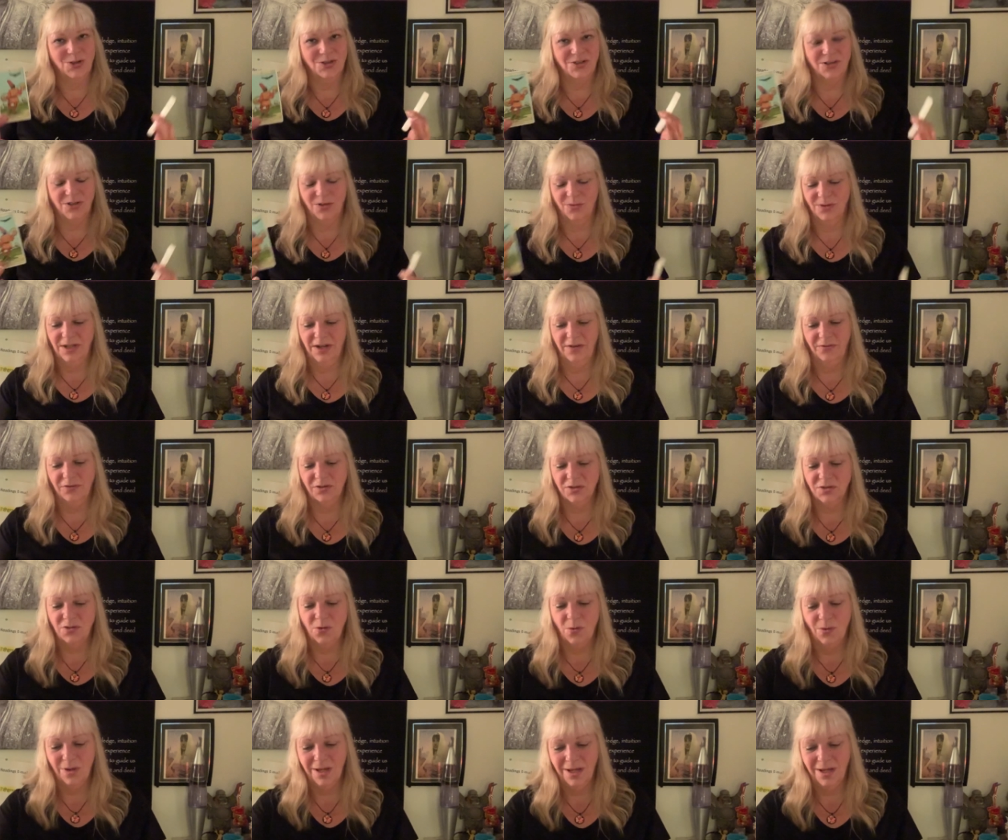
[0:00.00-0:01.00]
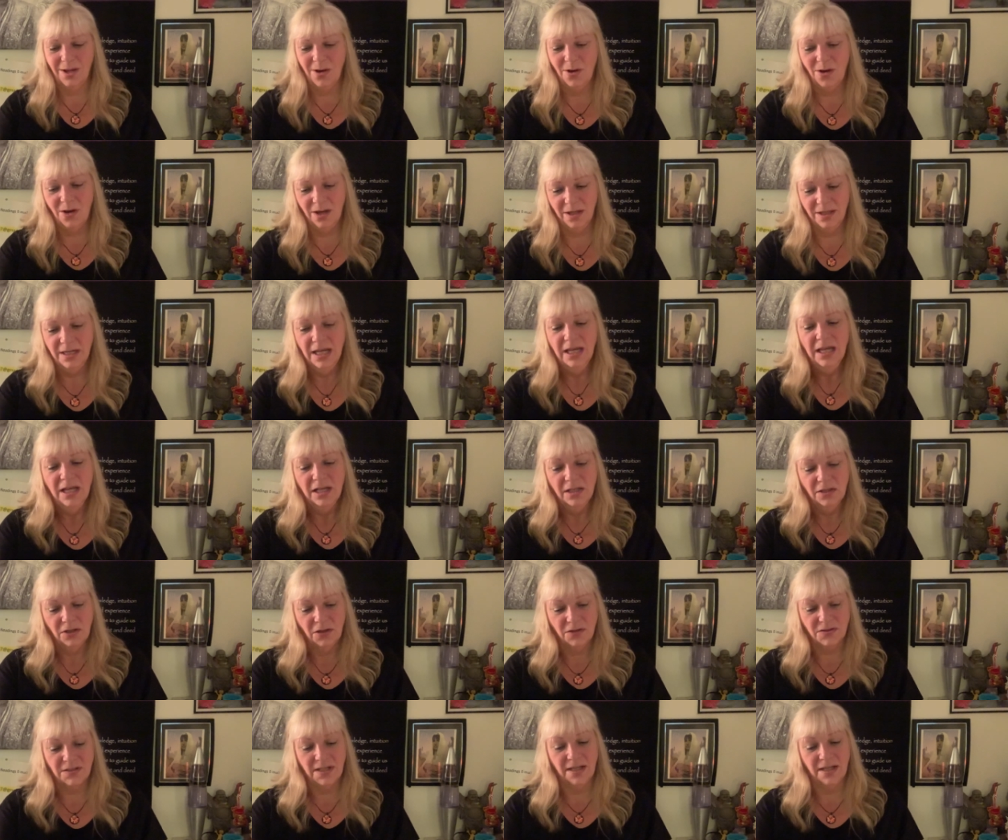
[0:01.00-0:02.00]
So whatever's going on
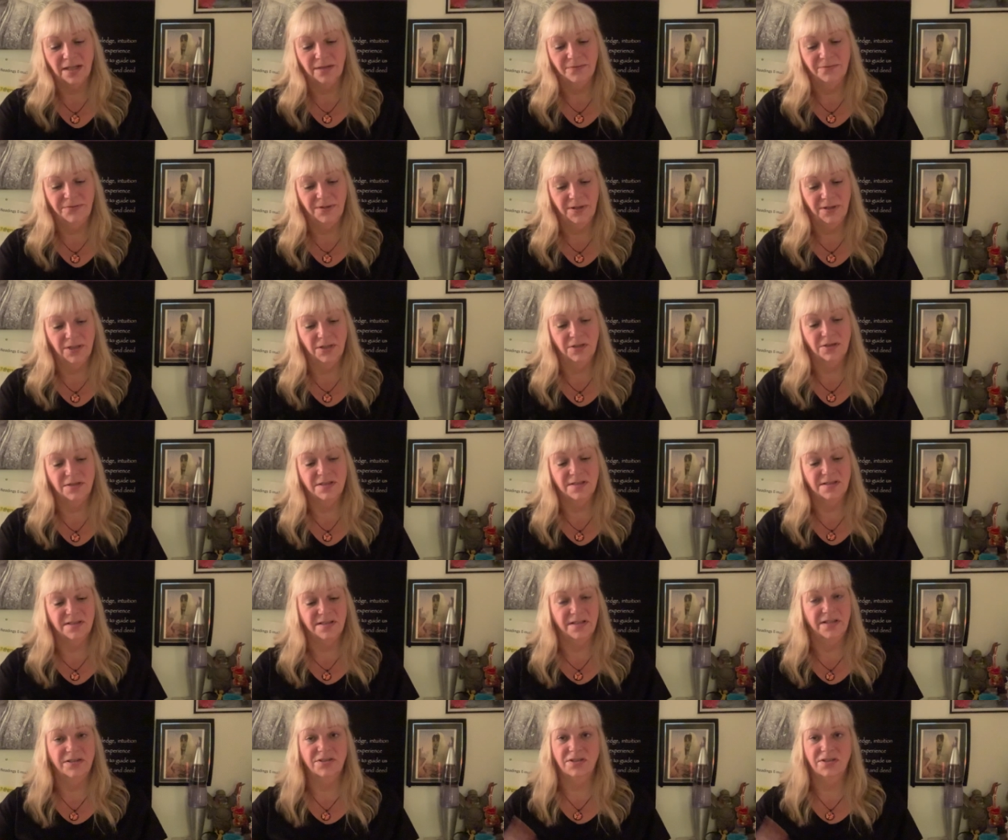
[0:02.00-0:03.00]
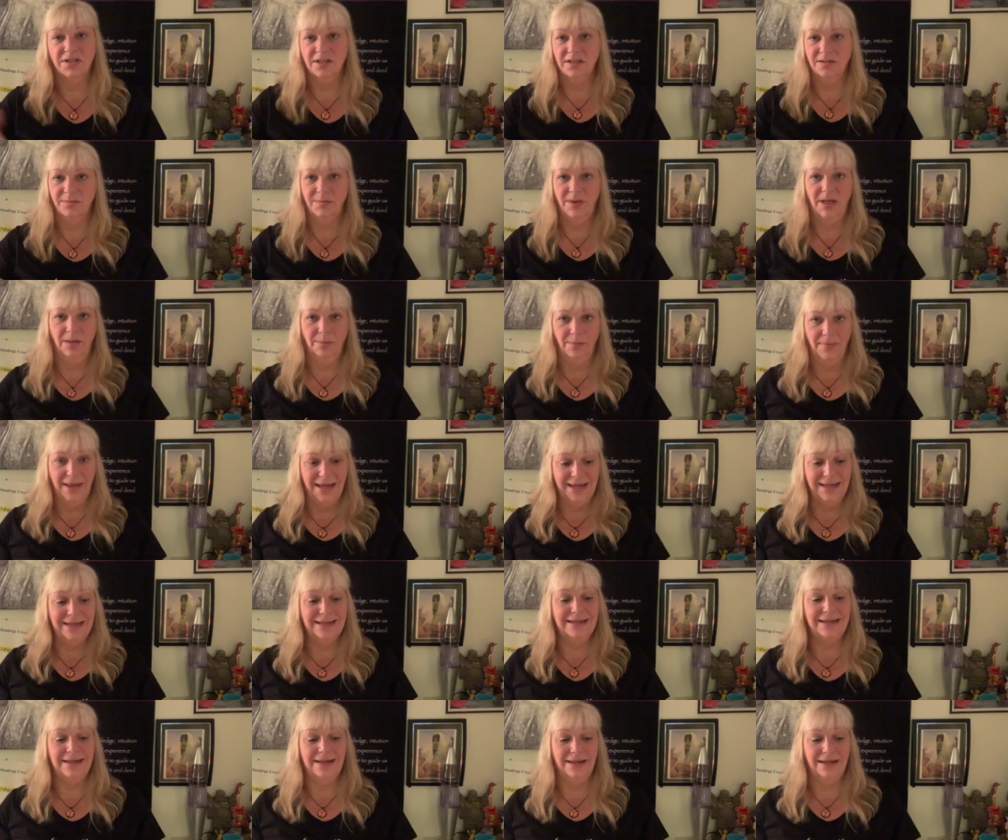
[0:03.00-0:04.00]
looks like a very good decision is being
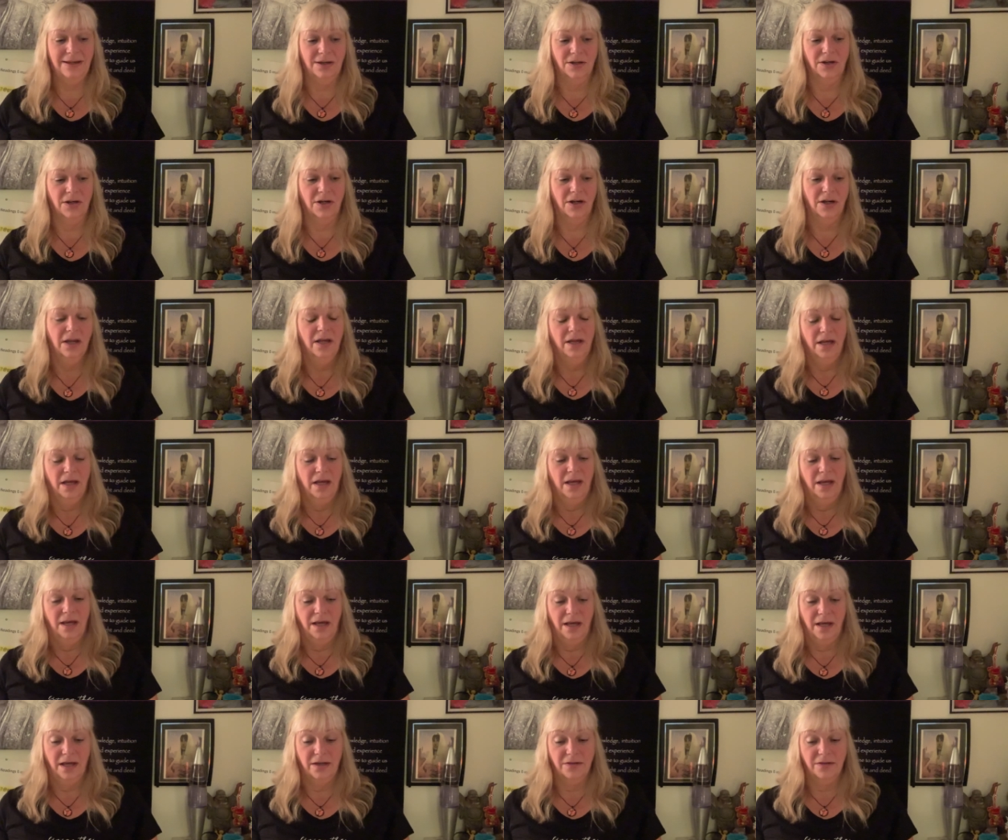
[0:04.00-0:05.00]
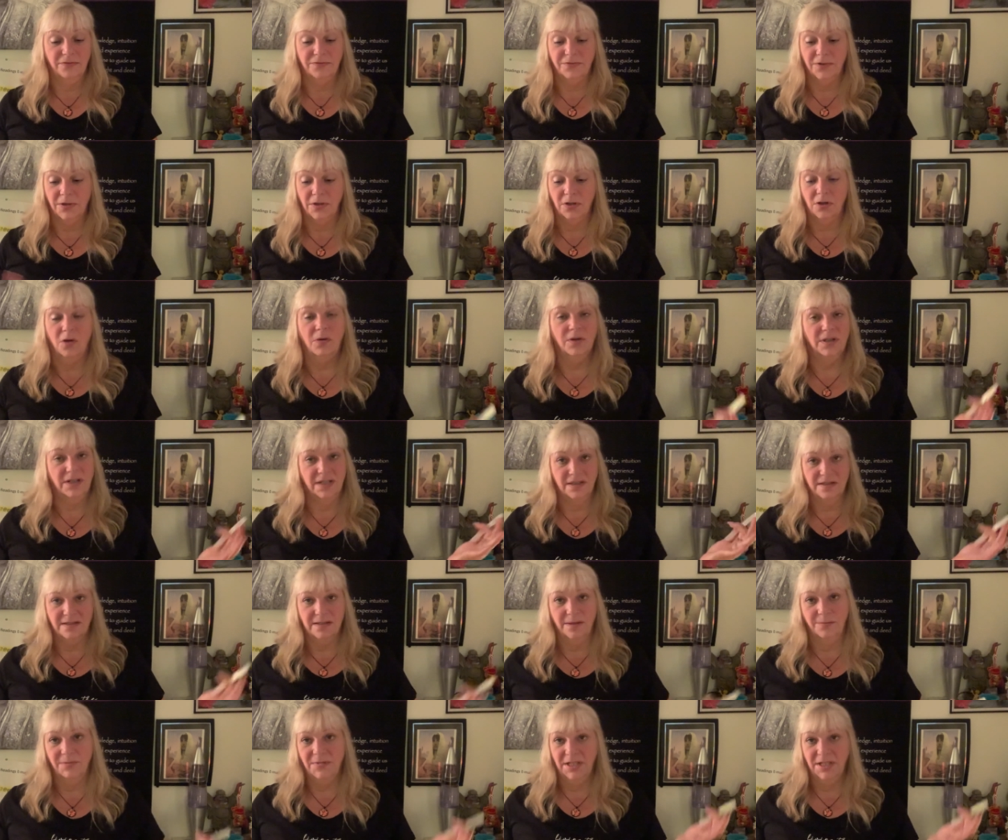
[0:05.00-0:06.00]
made here uh, Virgo, and
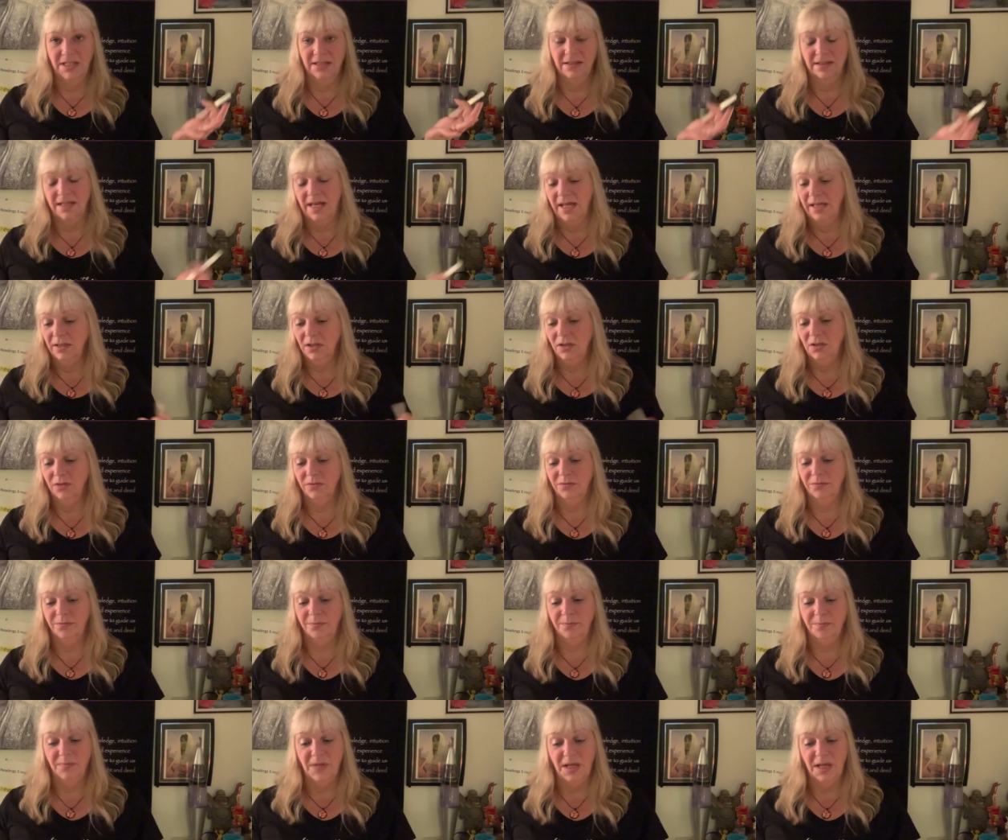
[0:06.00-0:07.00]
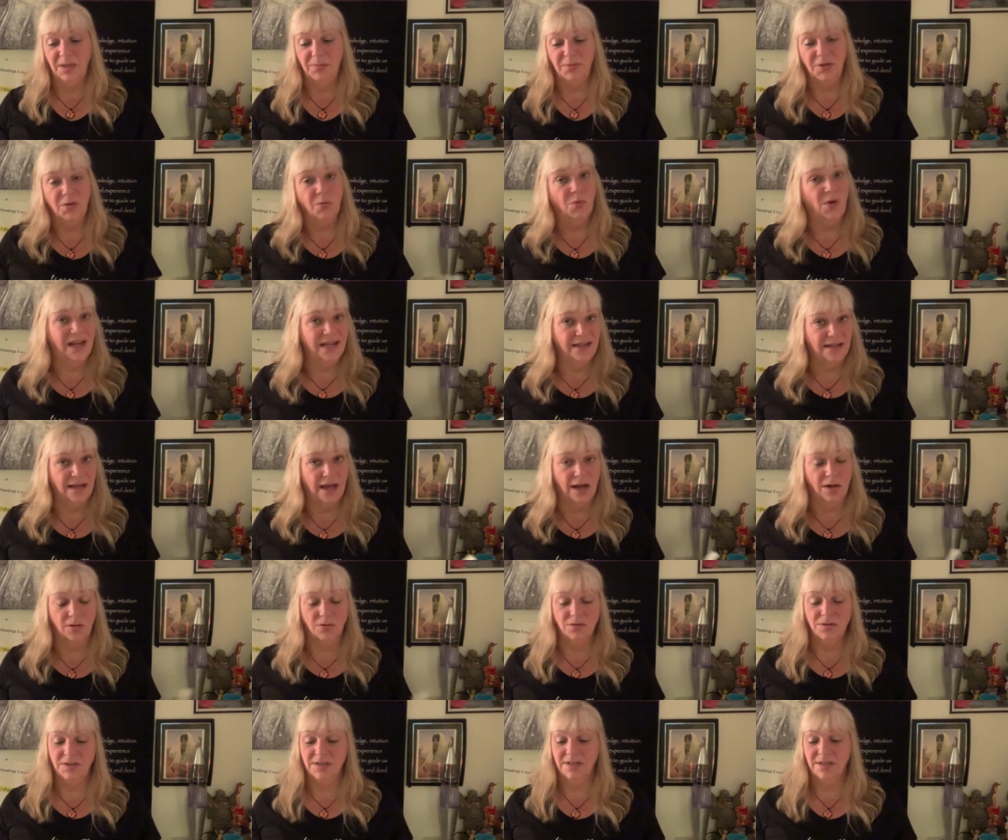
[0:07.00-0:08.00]
it's something that you've maybe weighed
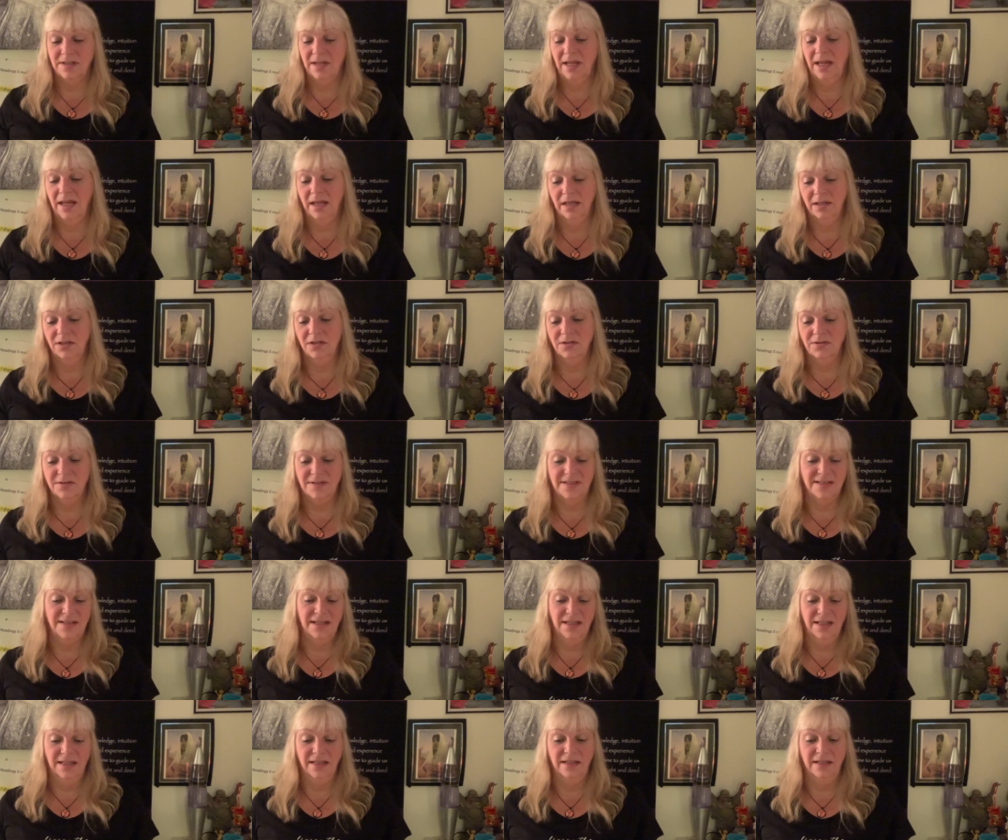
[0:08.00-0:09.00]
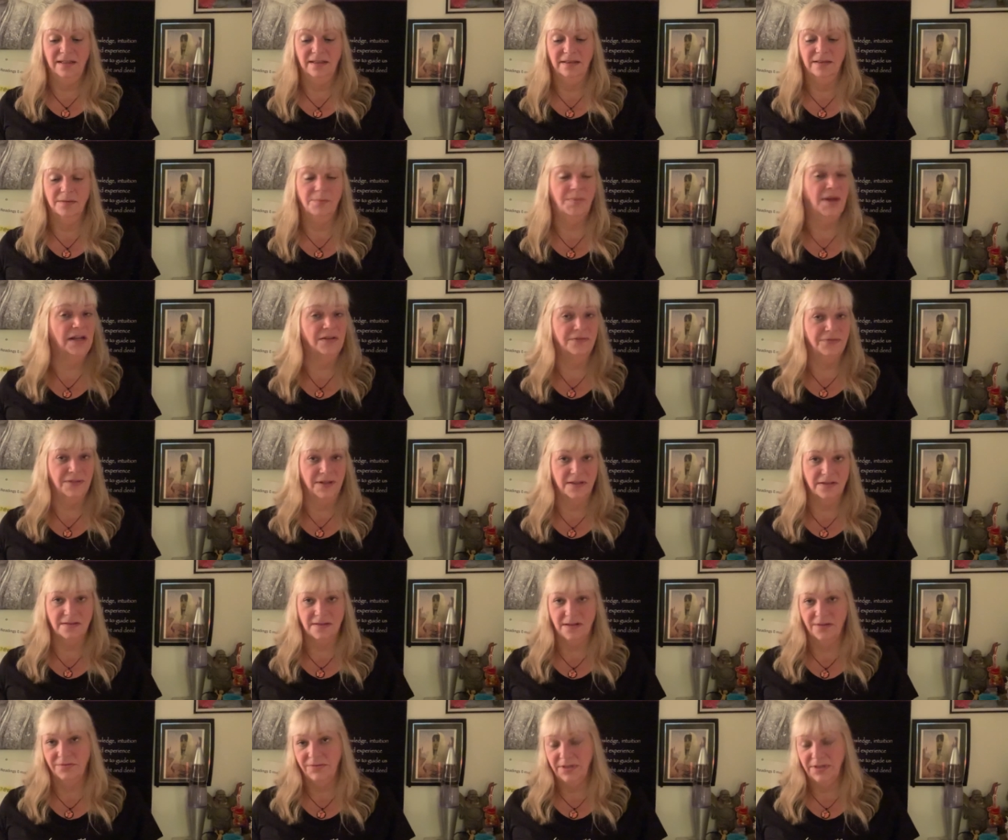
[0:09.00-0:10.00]
out and you see the
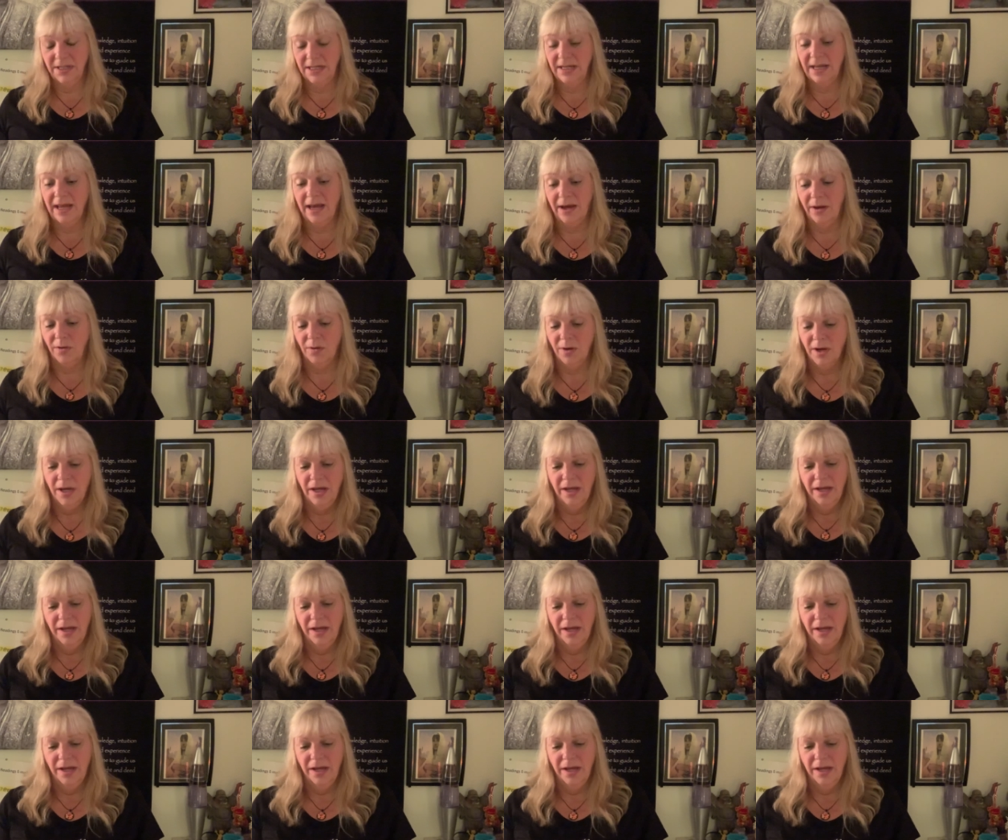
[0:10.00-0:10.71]
benefits of it now